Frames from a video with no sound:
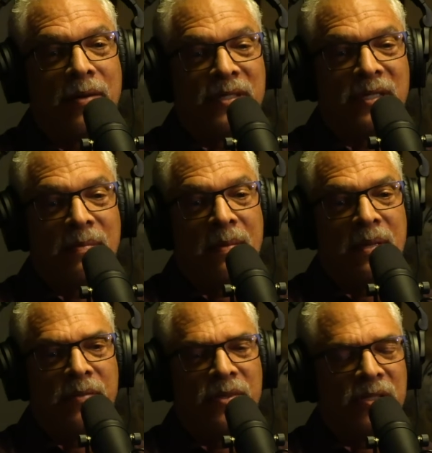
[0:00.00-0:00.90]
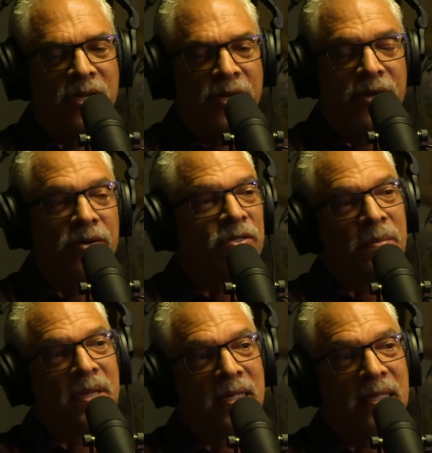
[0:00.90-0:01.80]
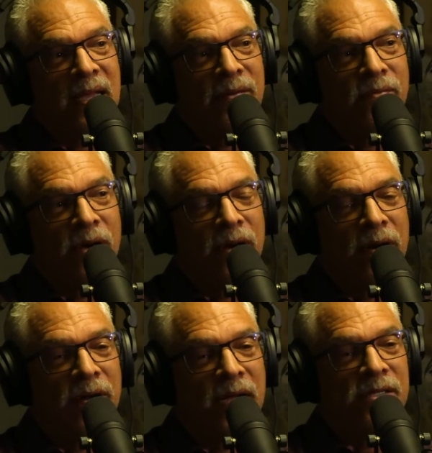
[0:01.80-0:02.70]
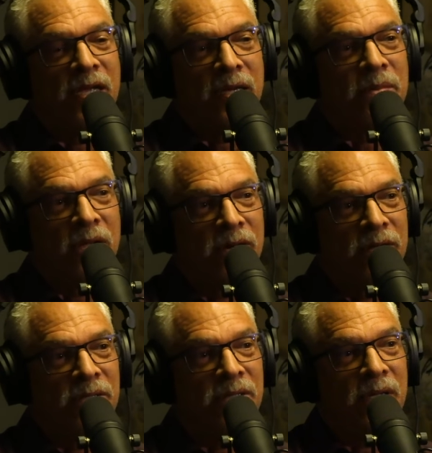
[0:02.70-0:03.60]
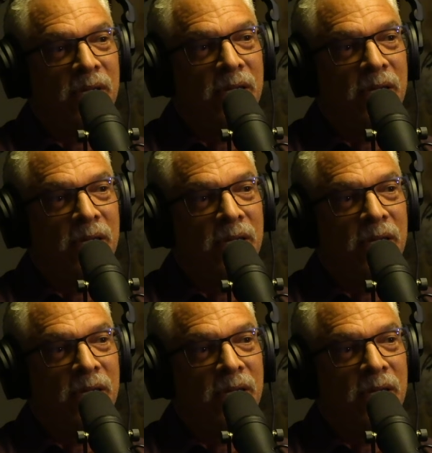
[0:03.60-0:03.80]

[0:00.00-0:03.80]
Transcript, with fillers: I want to say maybe, was it a year or something like that, where a Jacob Lawrence